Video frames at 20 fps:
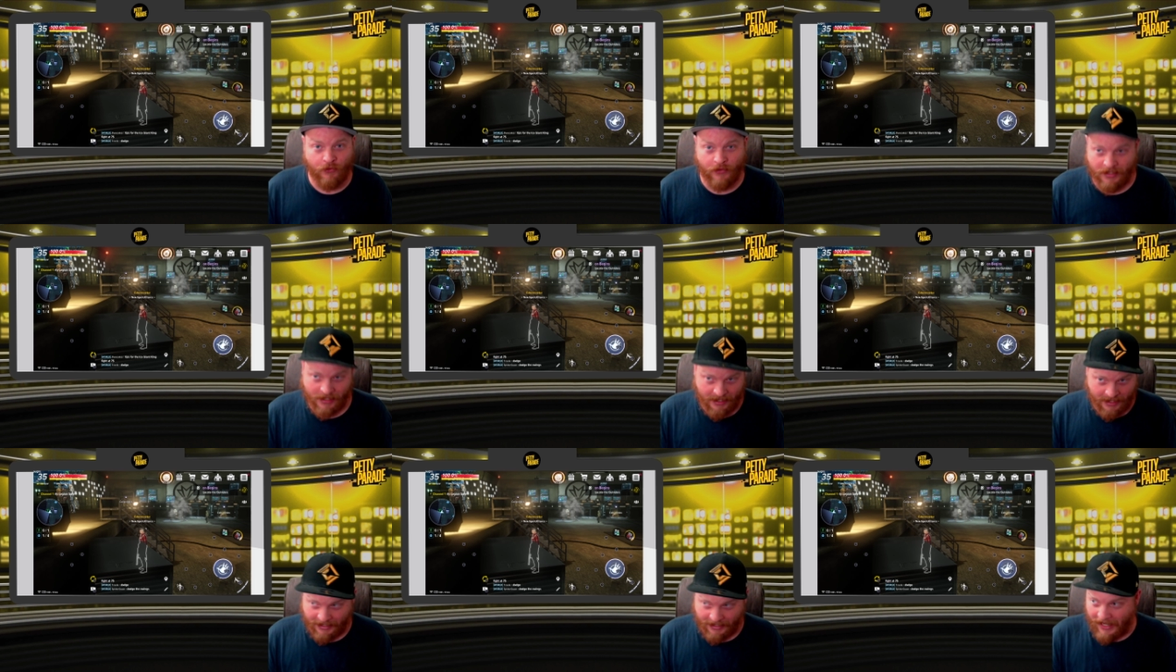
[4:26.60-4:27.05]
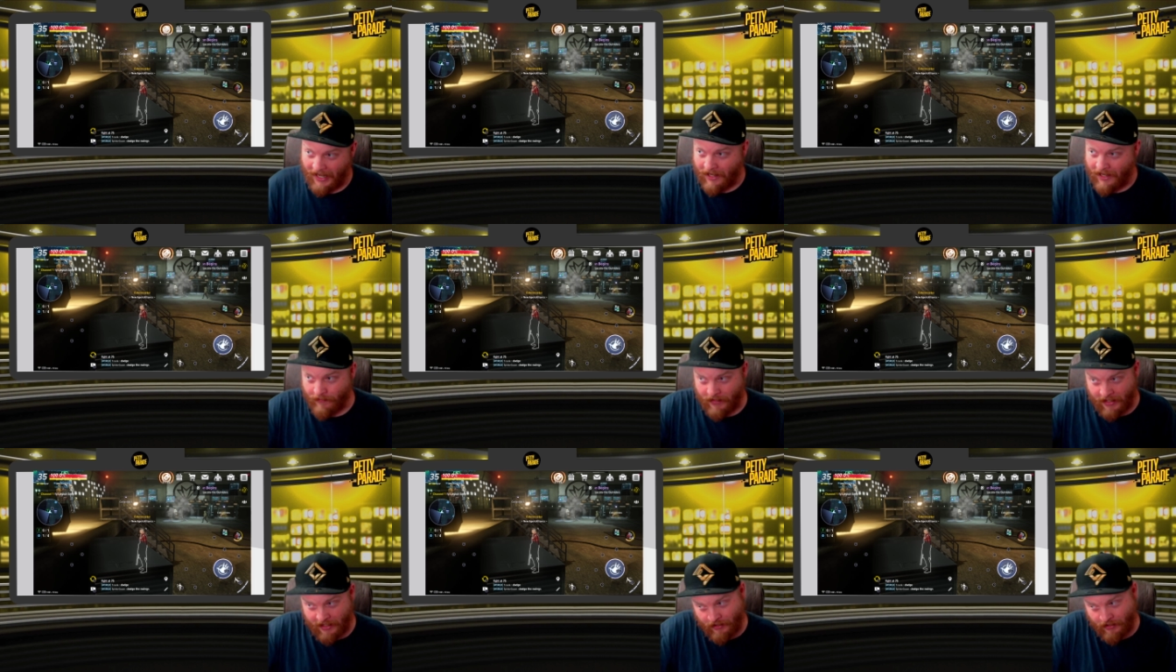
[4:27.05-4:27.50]
with like, hey
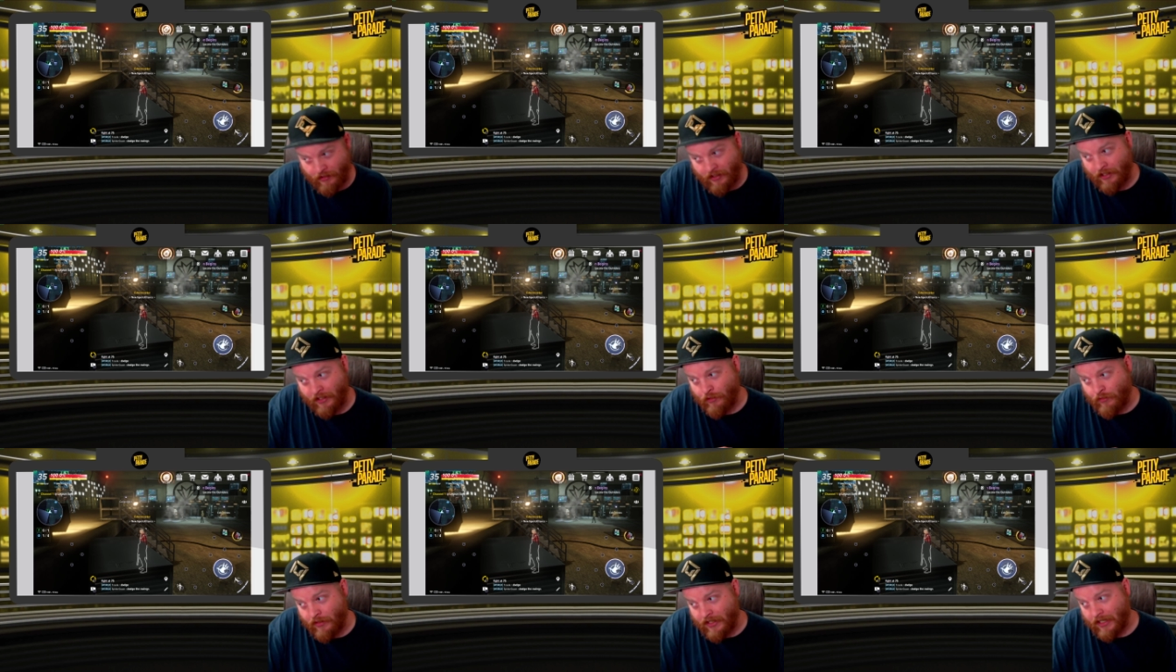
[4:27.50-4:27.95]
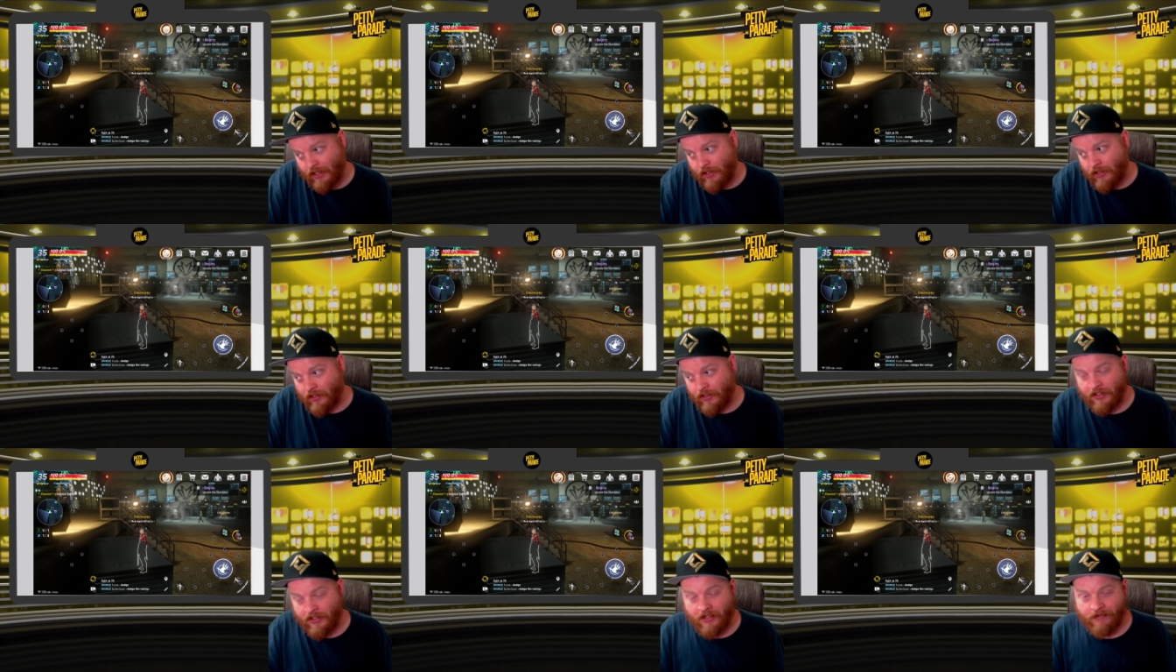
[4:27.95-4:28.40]
man, you get
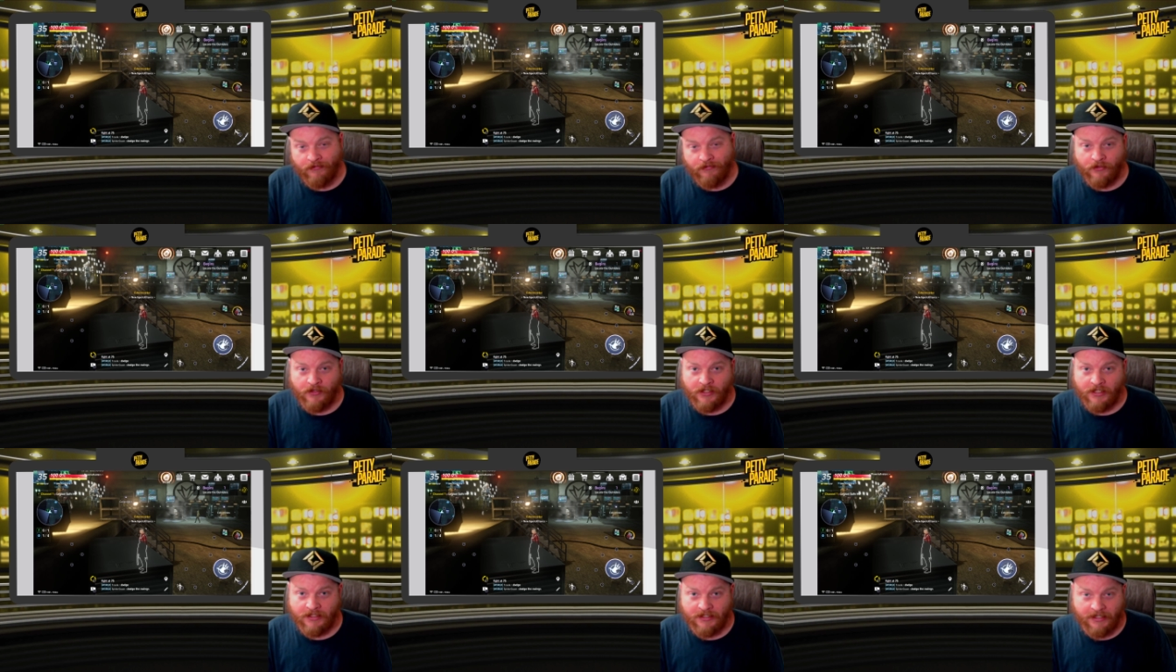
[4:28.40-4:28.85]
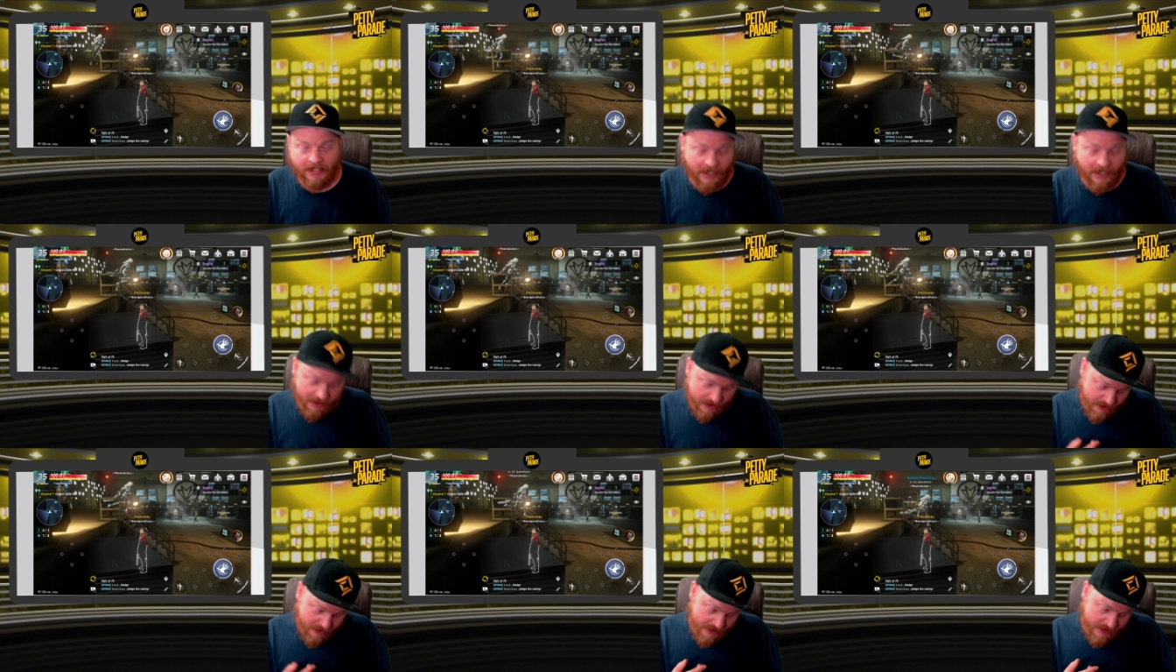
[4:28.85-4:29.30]
good enough on this character,